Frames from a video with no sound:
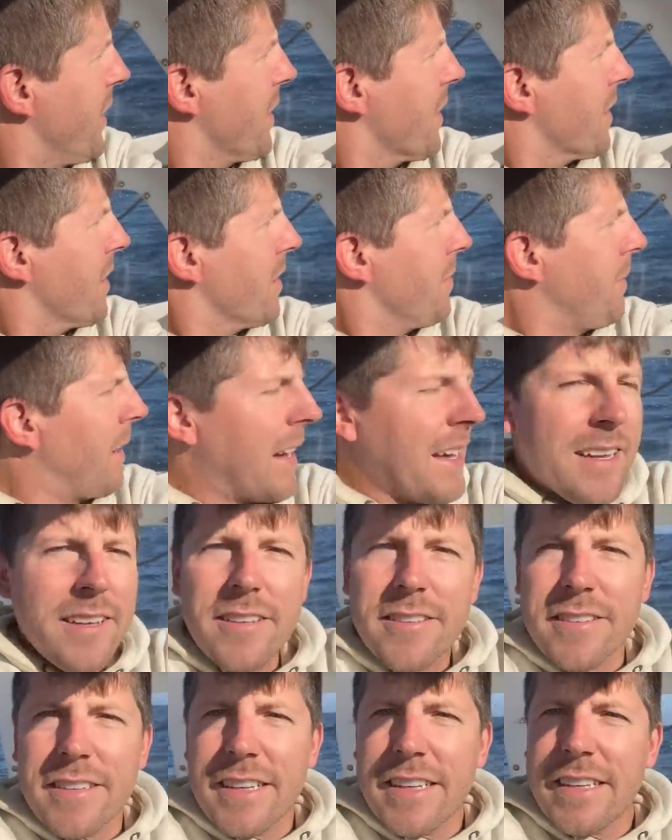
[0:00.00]
good
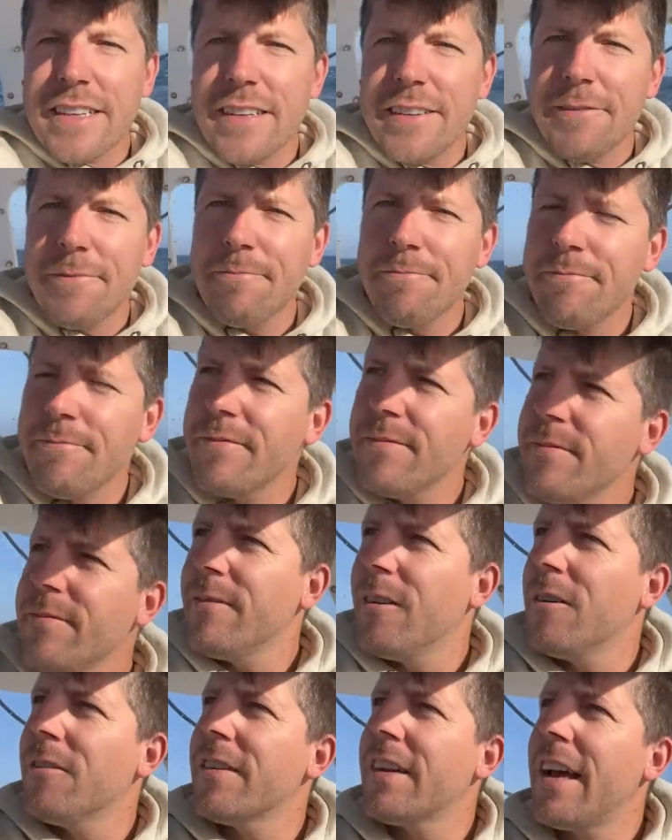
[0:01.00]
miles in
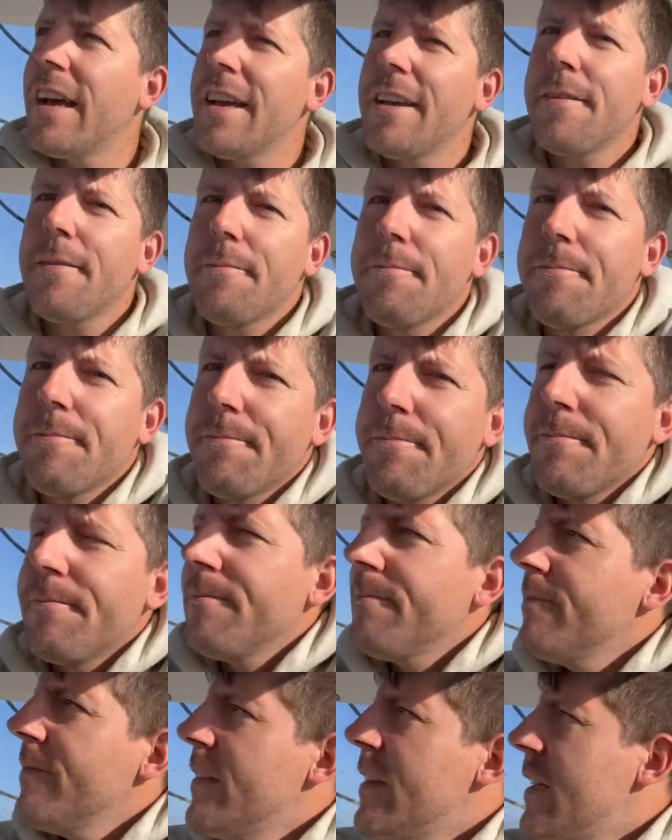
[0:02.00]
overnight,
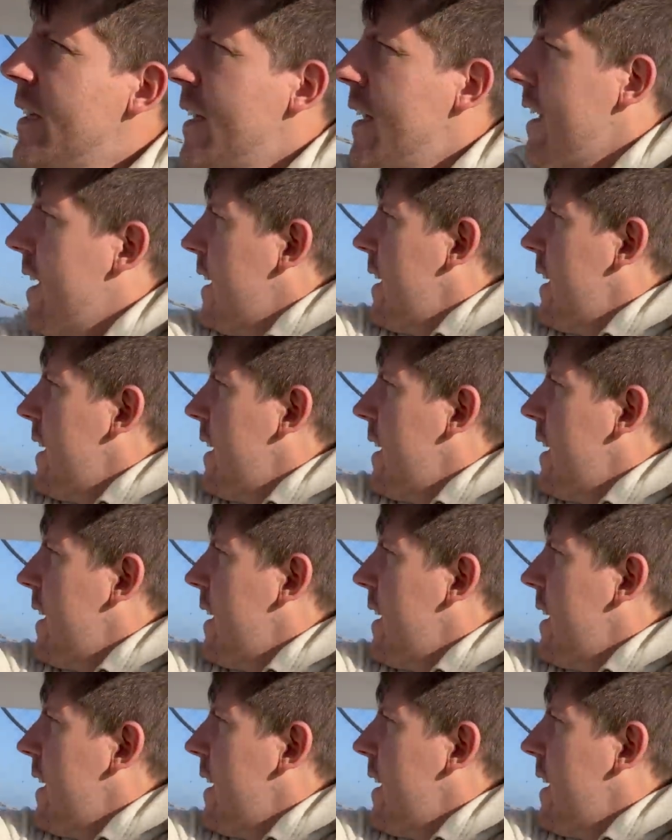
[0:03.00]
and